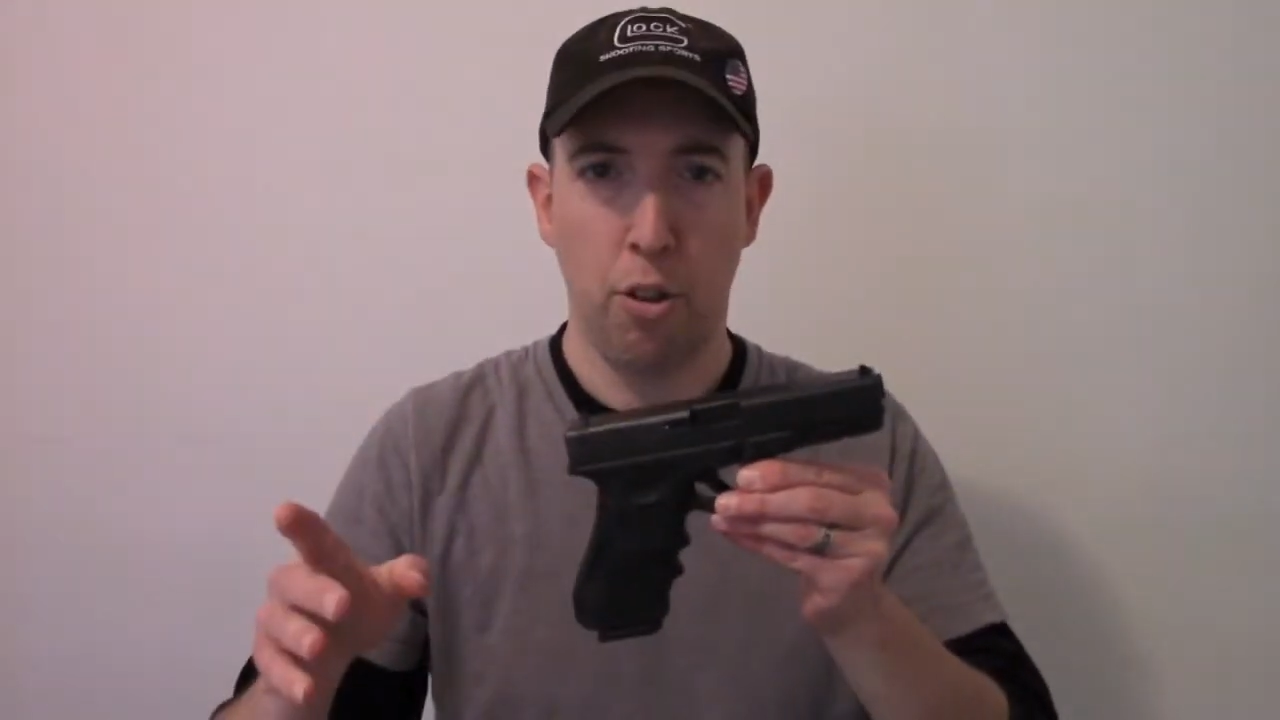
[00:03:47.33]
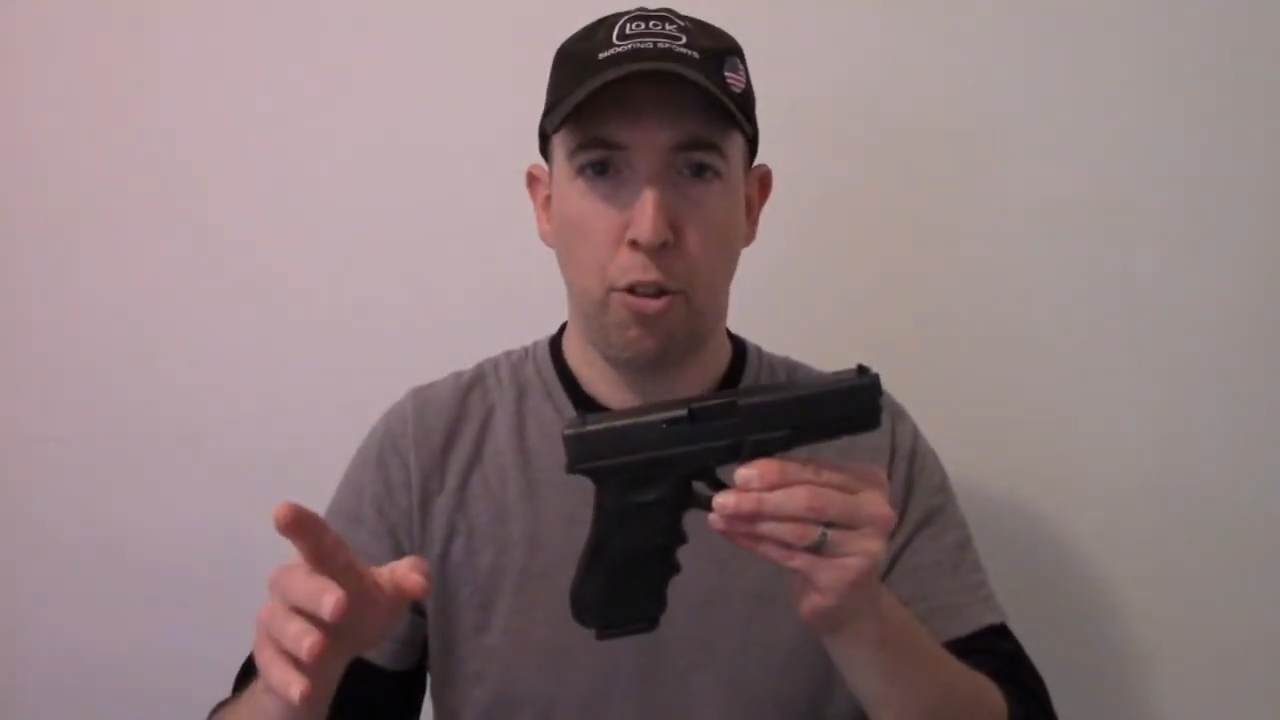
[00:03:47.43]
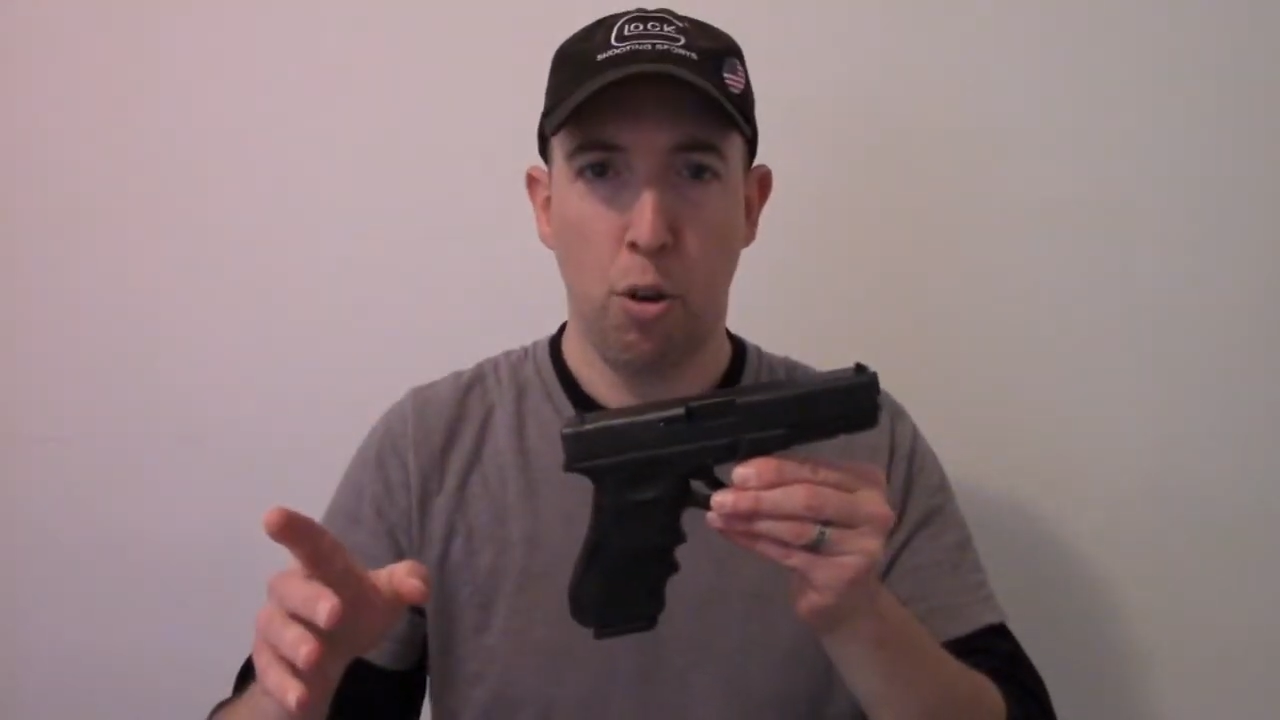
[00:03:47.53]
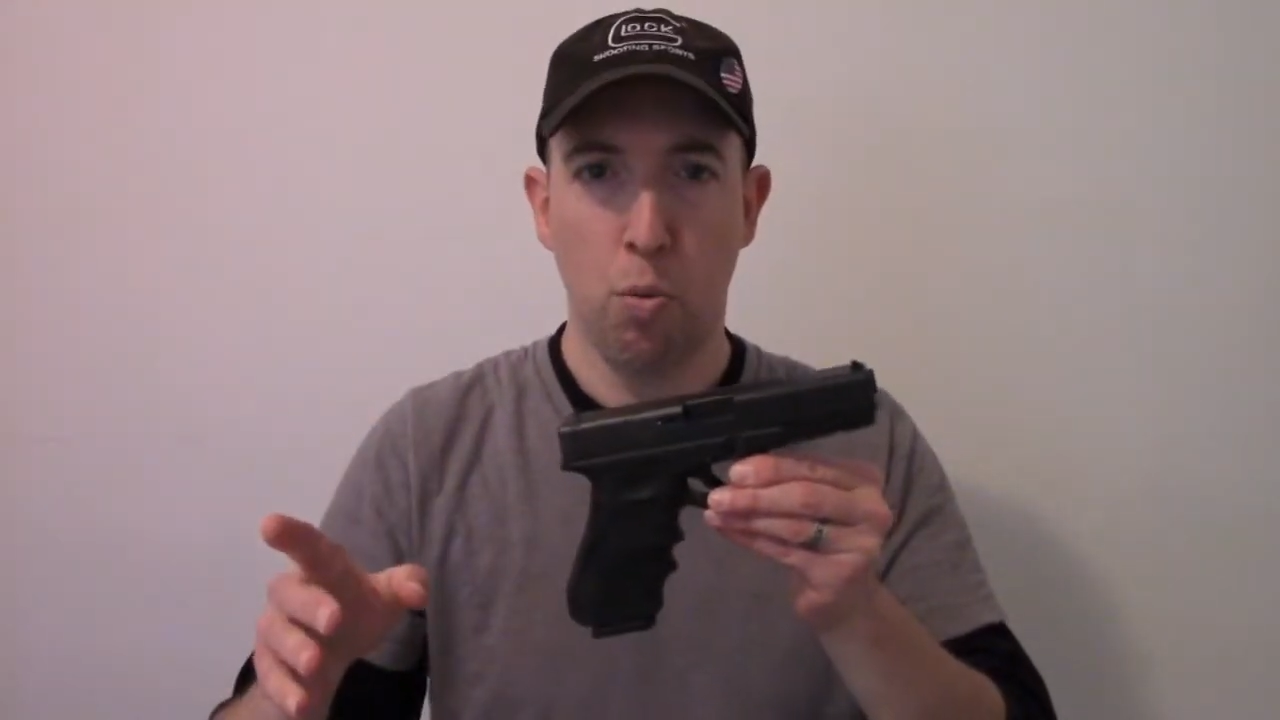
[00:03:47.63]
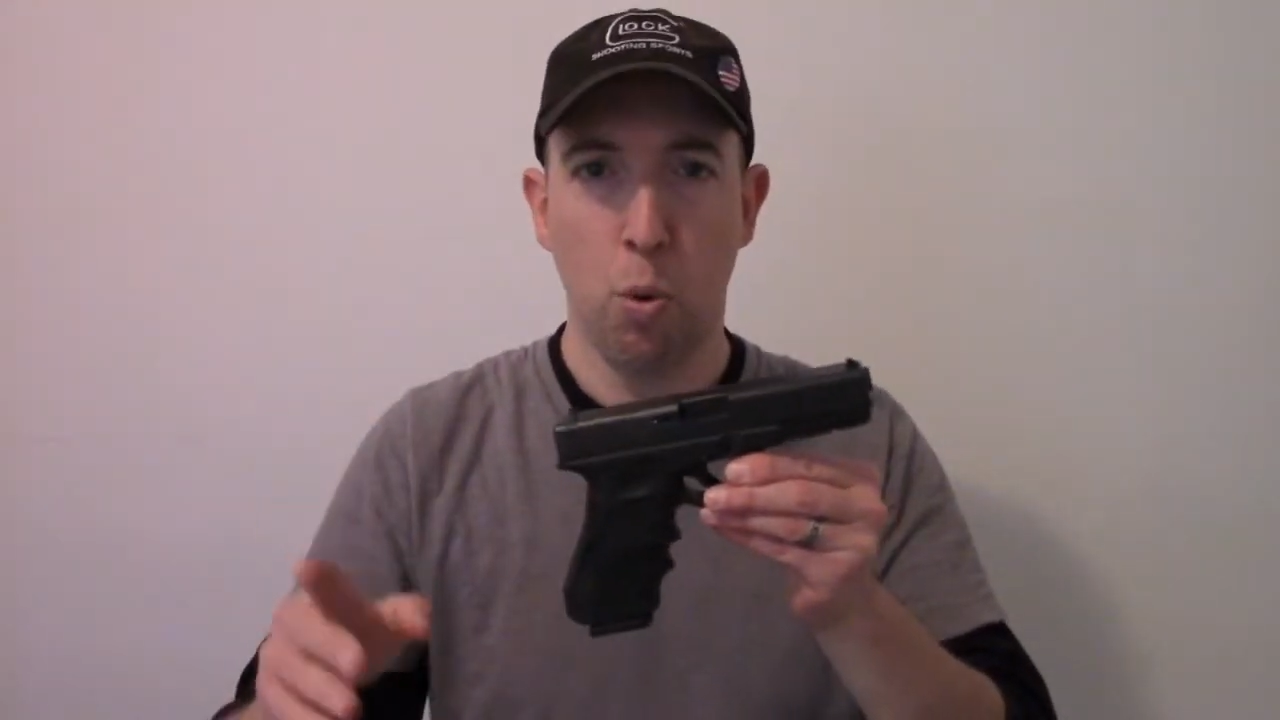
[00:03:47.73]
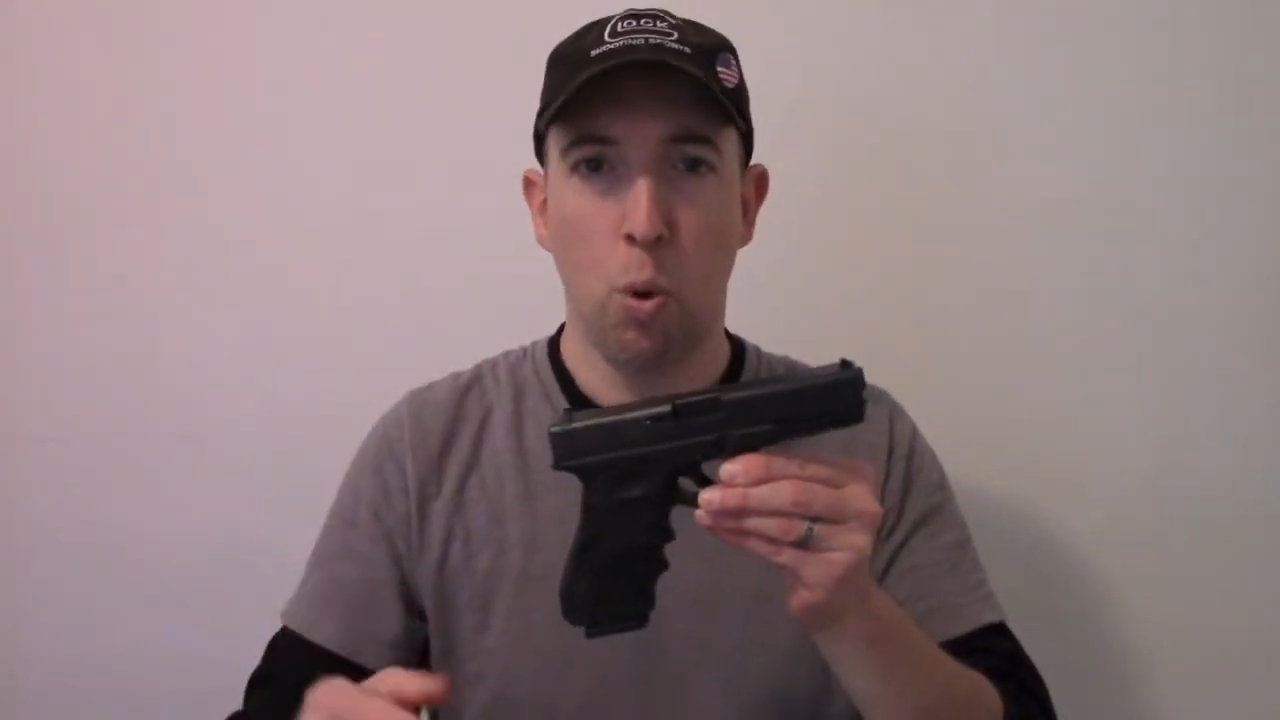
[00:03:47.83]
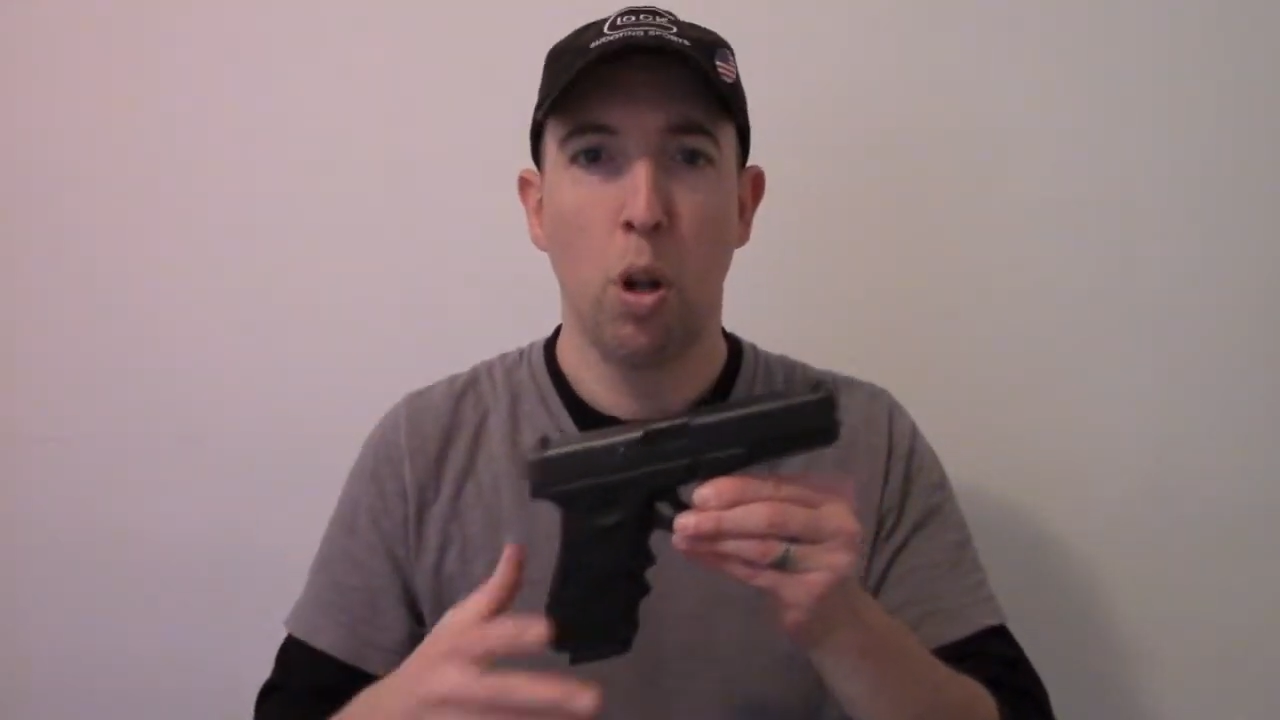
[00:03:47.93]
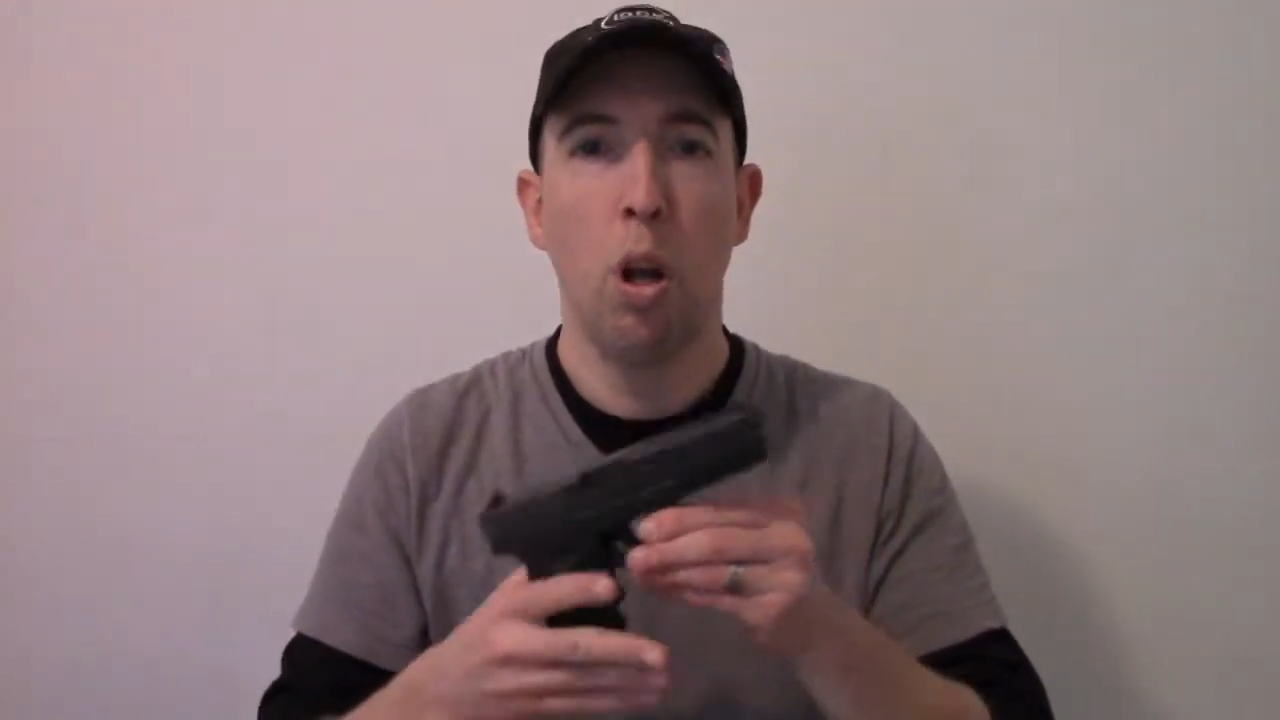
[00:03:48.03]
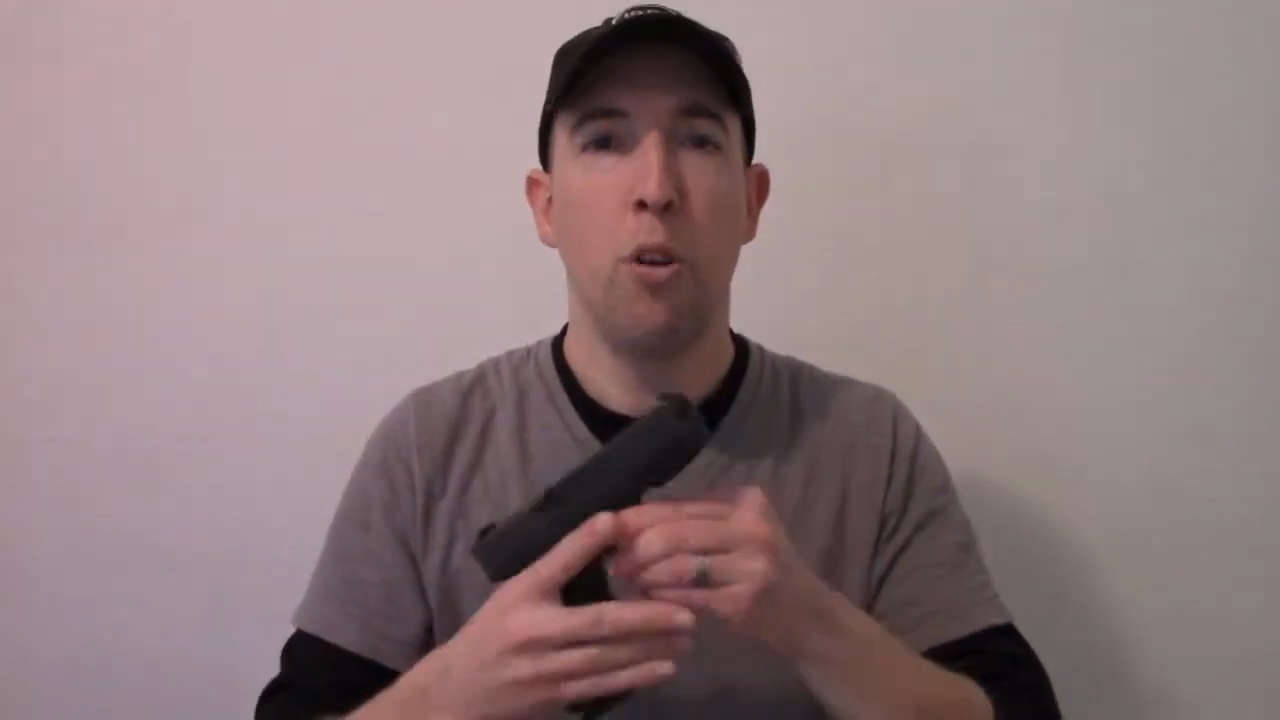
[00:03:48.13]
the 3rd rule.